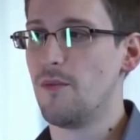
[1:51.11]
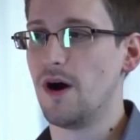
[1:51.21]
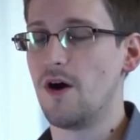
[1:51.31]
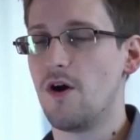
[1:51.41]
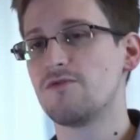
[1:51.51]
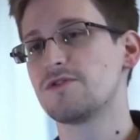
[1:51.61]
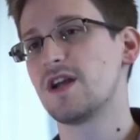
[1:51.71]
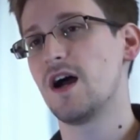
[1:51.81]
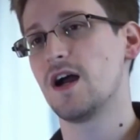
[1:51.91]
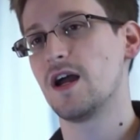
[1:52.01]
But over
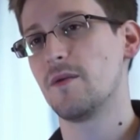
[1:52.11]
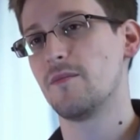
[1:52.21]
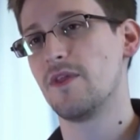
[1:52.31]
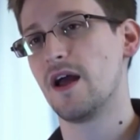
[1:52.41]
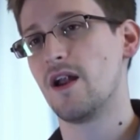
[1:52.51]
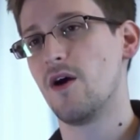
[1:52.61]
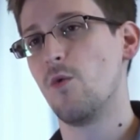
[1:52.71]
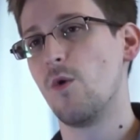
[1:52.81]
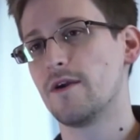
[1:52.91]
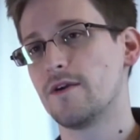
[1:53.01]
time, that
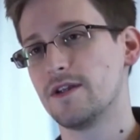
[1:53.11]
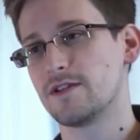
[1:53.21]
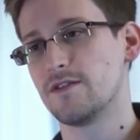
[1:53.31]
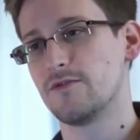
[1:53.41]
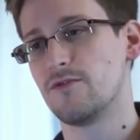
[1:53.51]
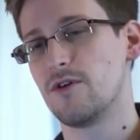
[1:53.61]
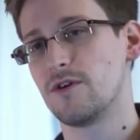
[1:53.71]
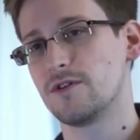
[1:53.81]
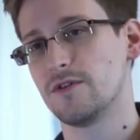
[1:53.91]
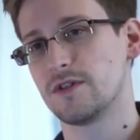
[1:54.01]
awareness of
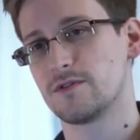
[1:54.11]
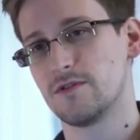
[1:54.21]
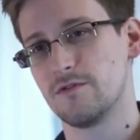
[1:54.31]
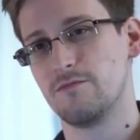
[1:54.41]
wrongdoing sort